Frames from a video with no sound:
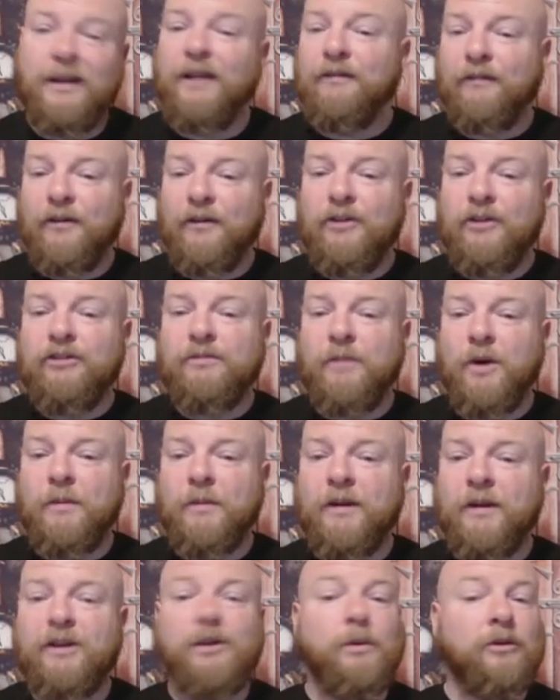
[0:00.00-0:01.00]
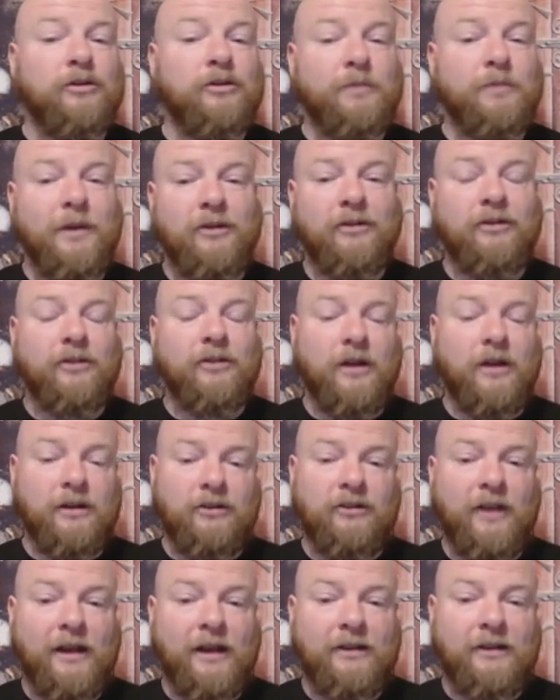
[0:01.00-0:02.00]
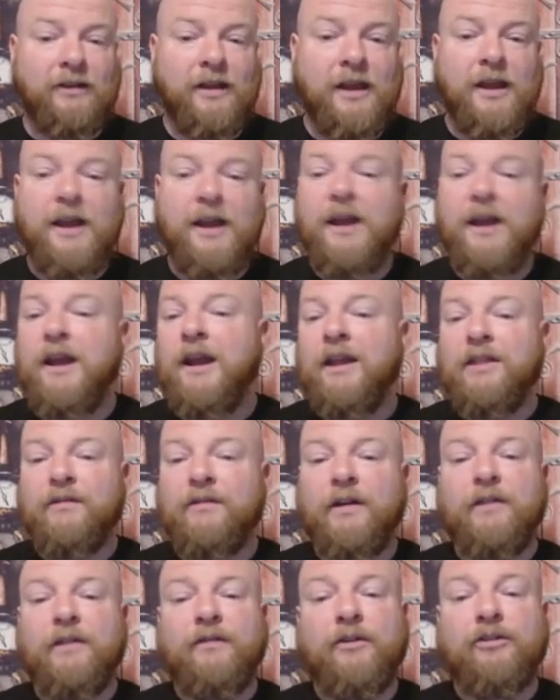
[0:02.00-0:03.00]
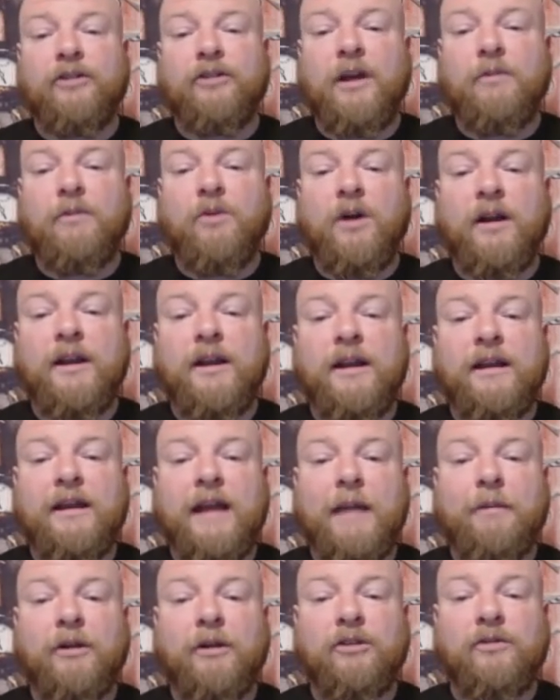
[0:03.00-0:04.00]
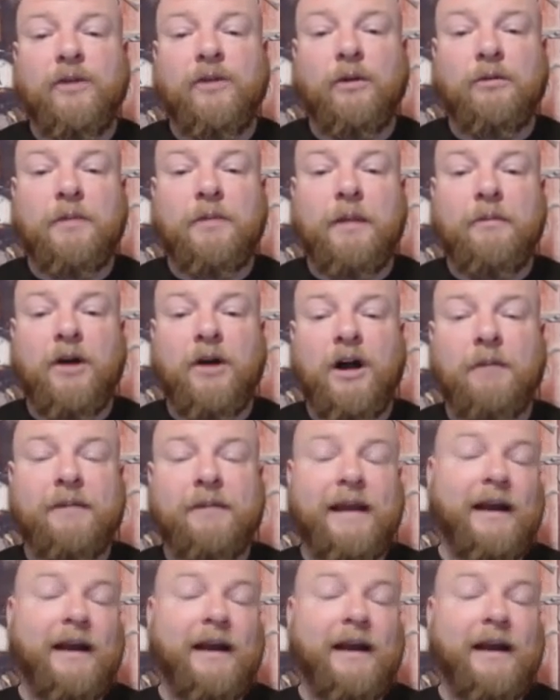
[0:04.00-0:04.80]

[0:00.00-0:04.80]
First moment you were speechless on set. The very first time walking into Emond's Field with my mom.